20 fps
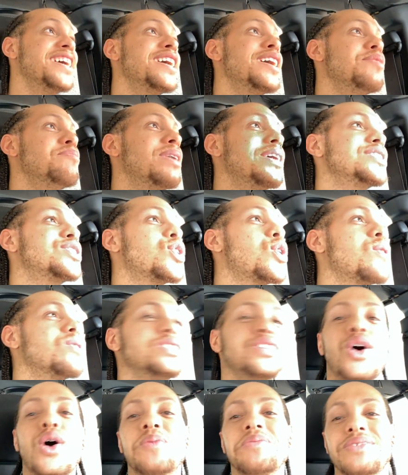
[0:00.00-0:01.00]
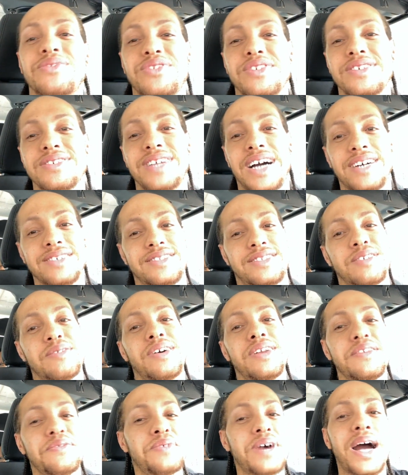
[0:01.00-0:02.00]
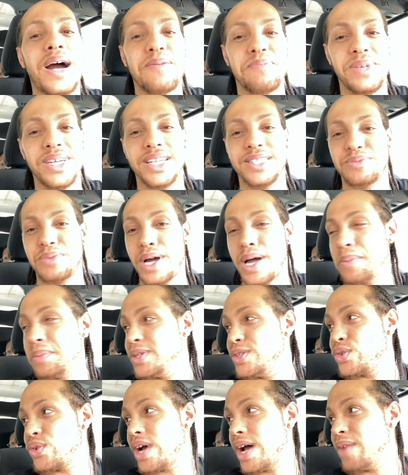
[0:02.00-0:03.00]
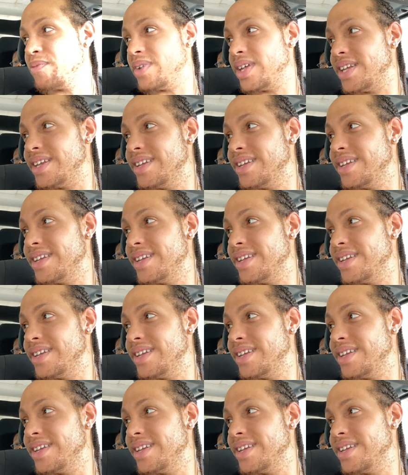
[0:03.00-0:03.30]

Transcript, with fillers: My door was open for about twenty-five minutes while I've been driving.